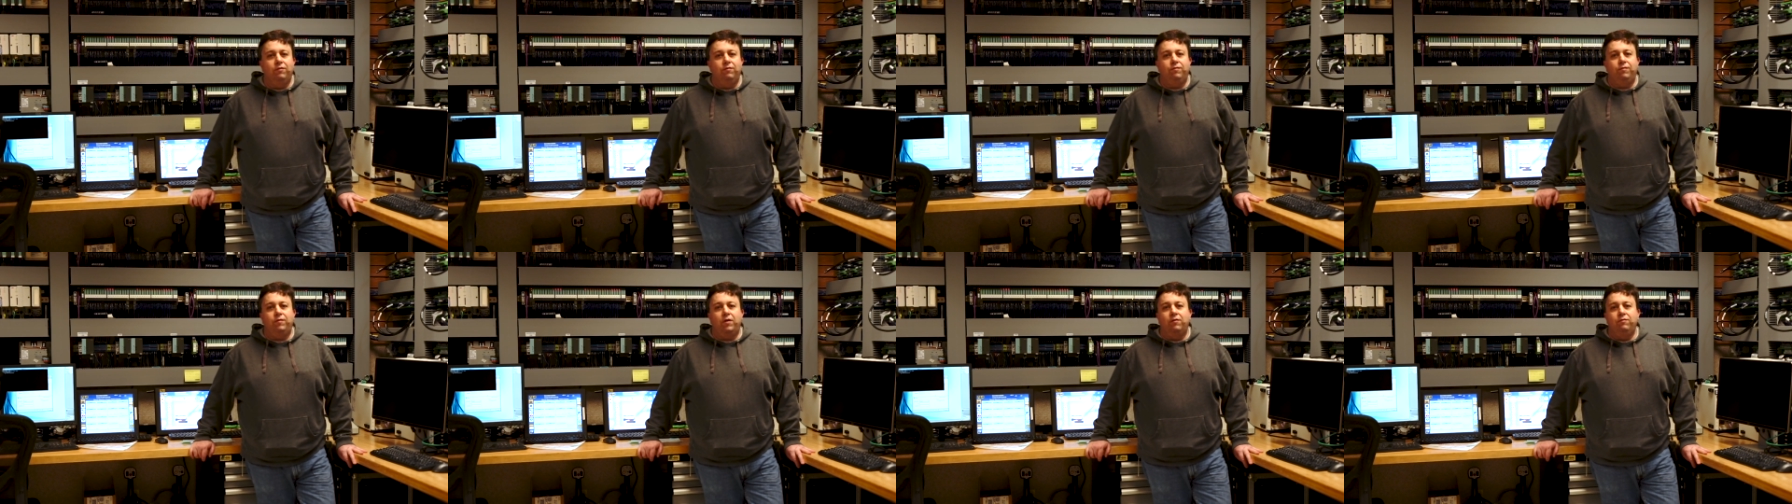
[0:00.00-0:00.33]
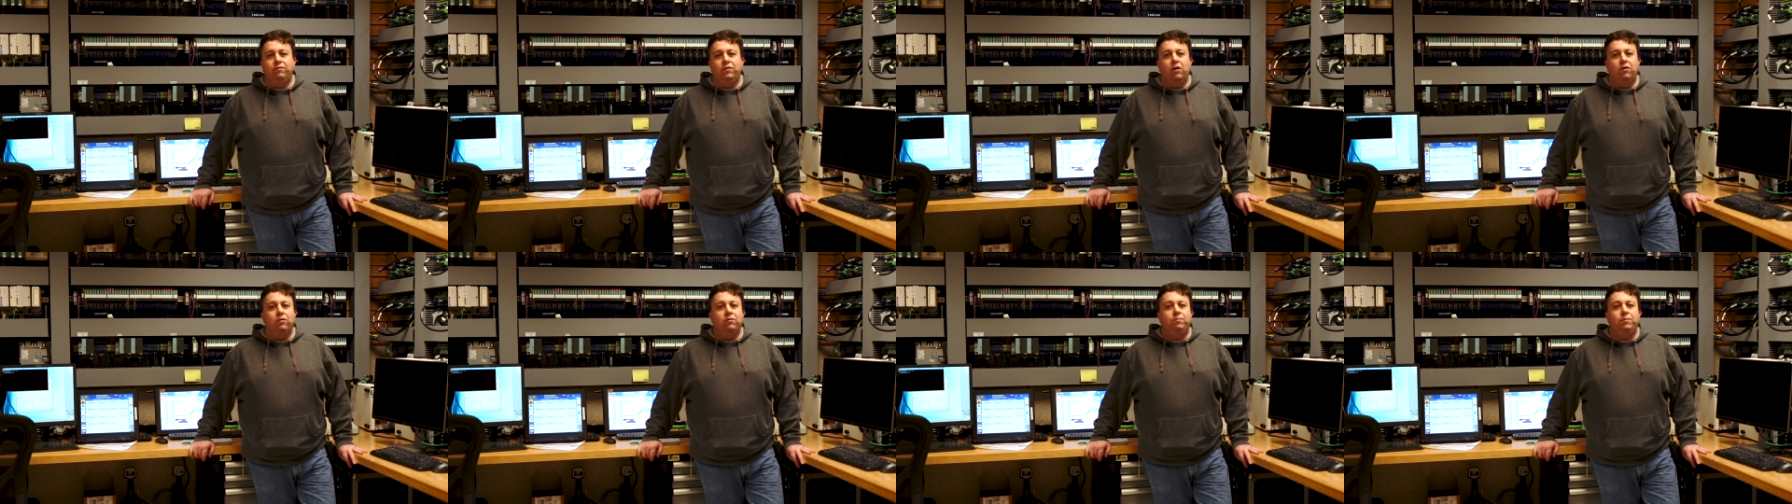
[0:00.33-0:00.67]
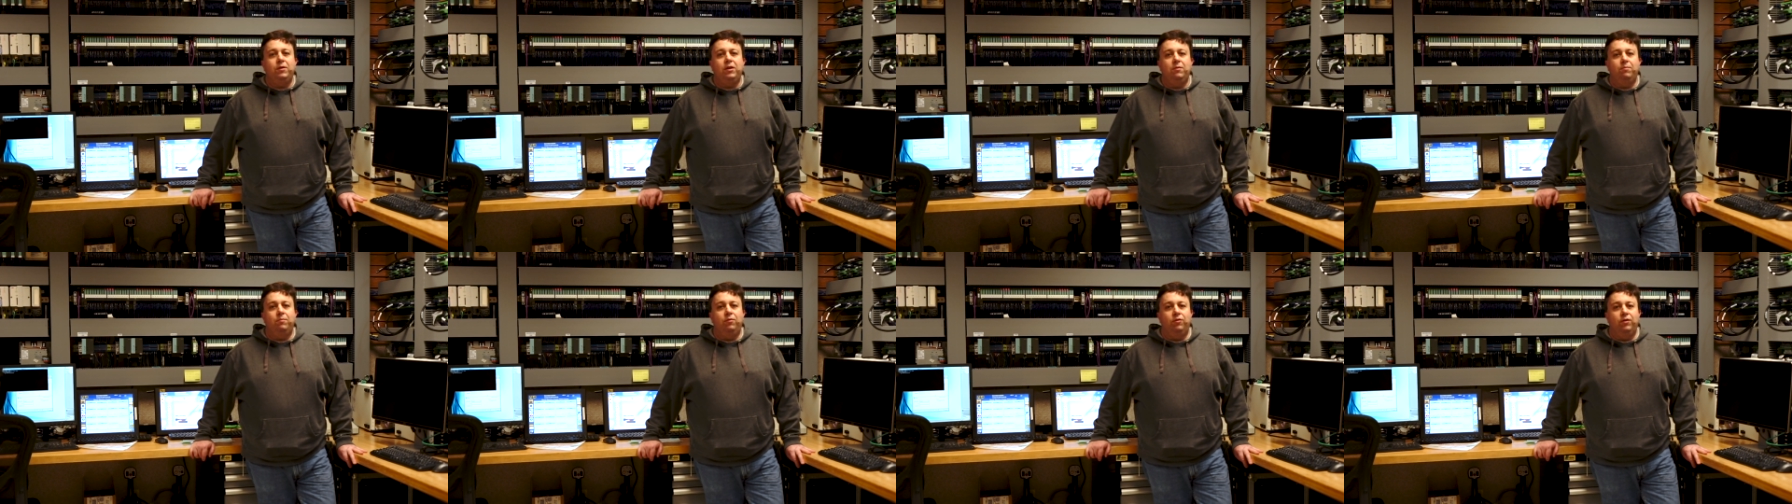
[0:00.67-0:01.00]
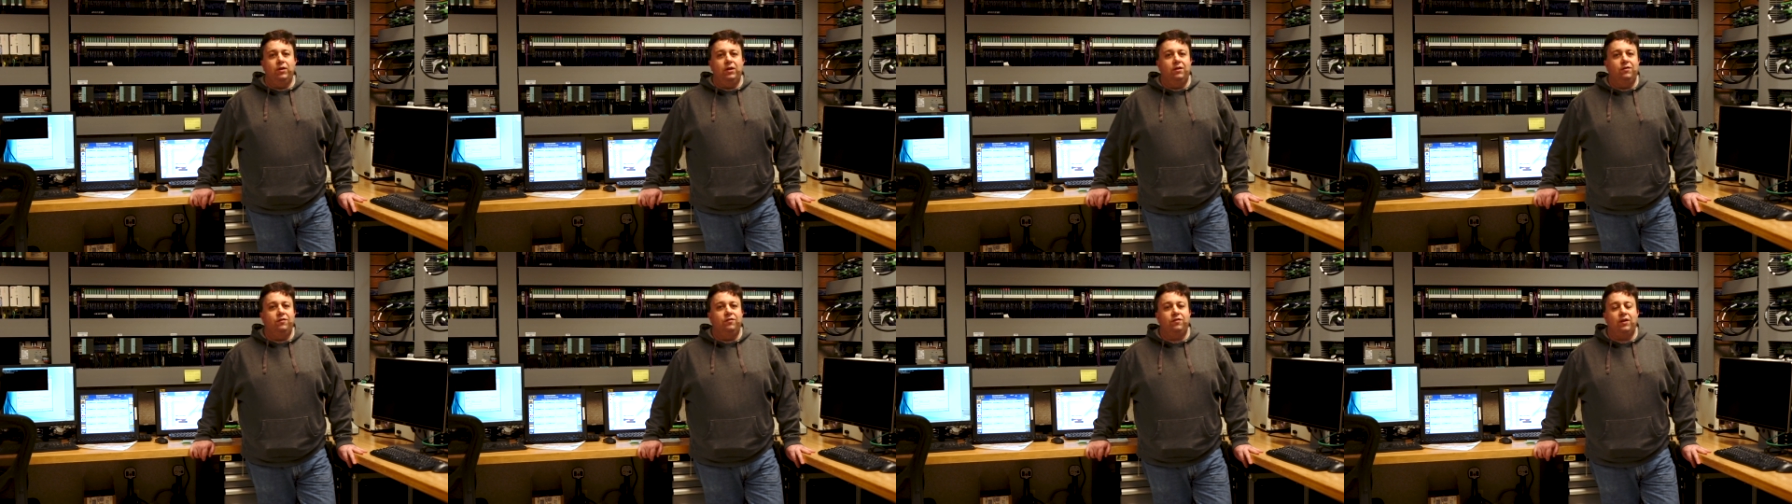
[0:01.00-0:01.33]
of, of young people
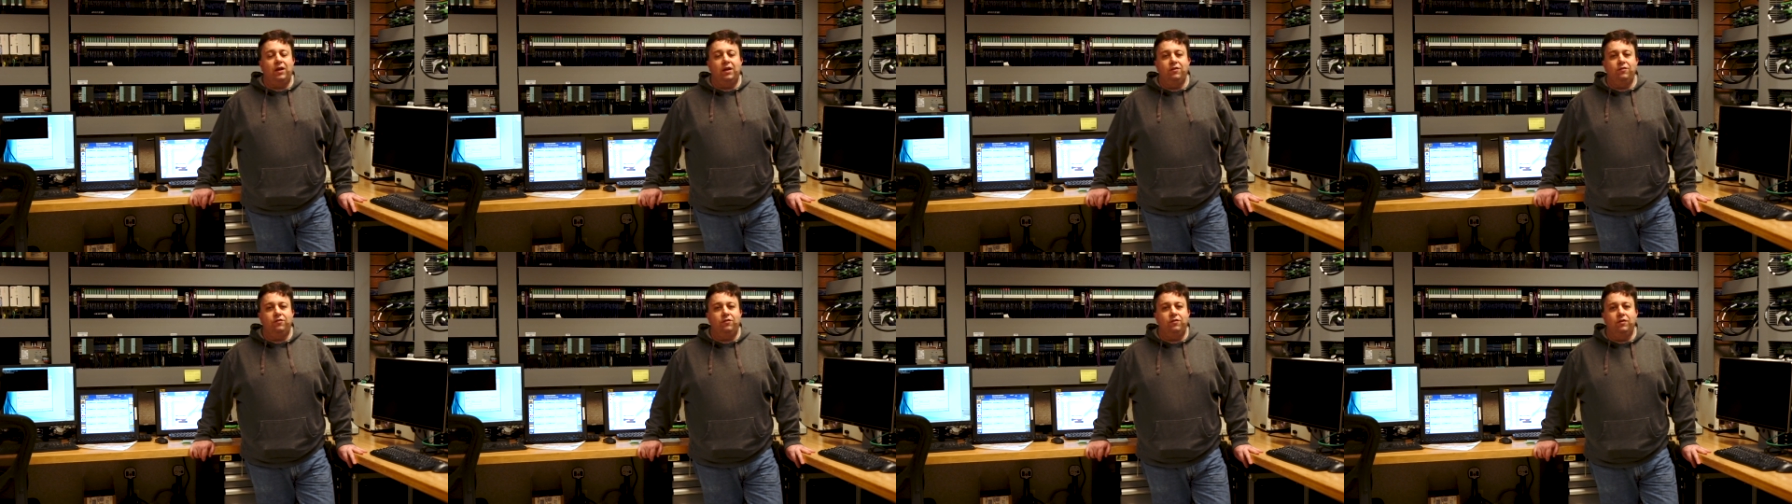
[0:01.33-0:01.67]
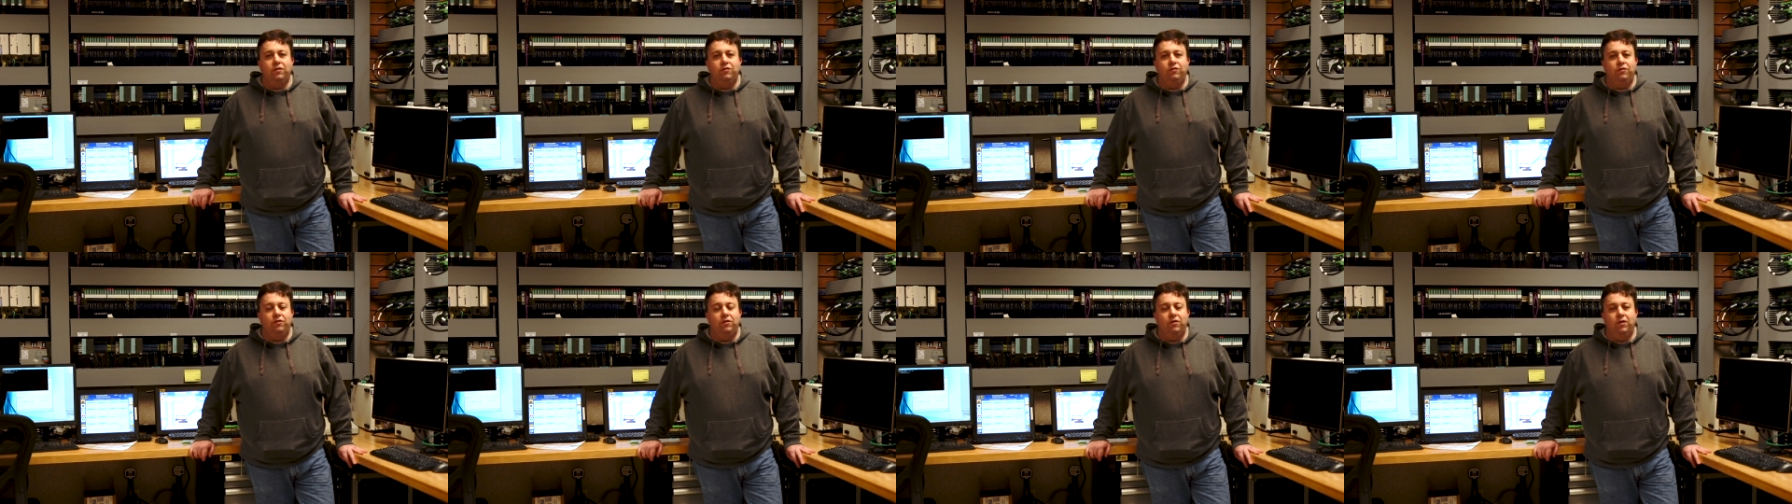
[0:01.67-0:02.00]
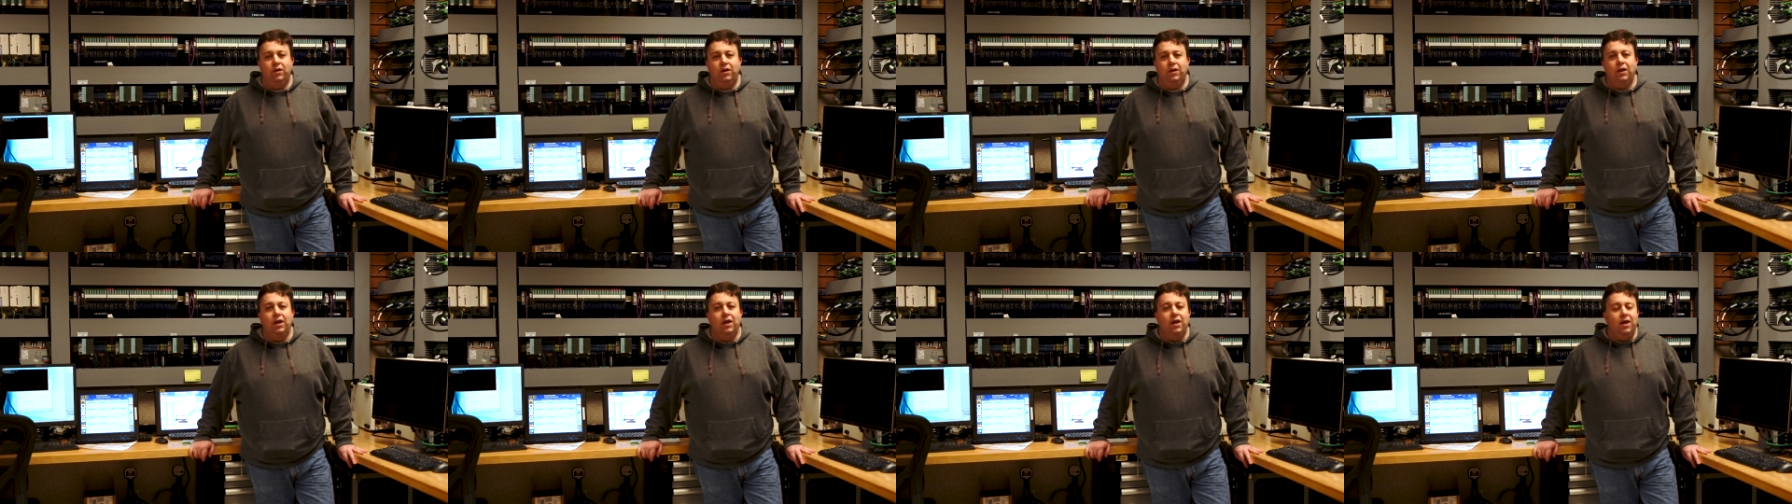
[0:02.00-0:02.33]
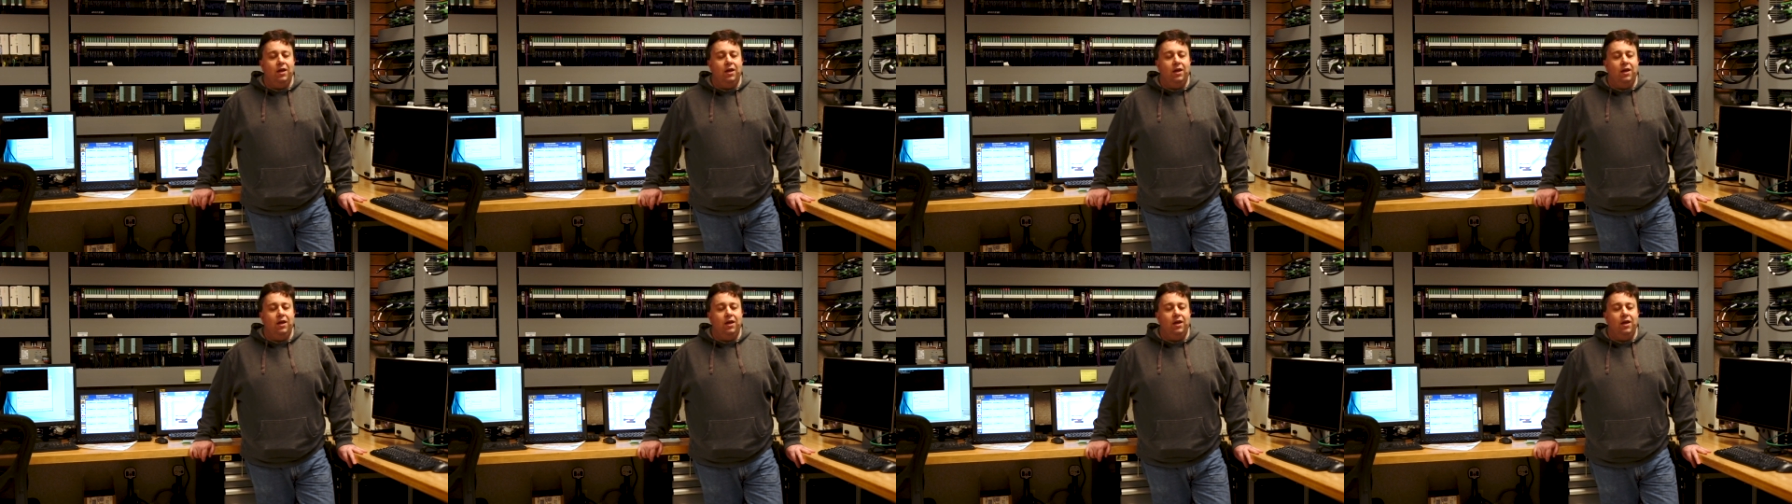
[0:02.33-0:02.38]
in science and engineering